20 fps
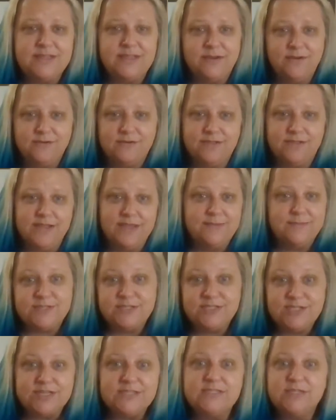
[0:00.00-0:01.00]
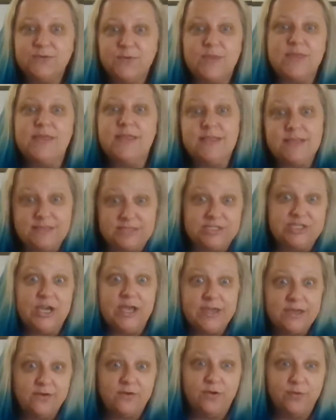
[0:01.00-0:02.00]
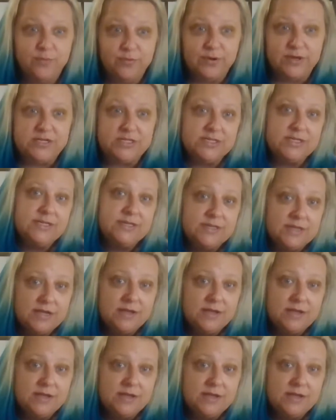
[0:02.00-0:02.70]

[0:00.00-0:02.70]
their claims adjuster within this giant corporation,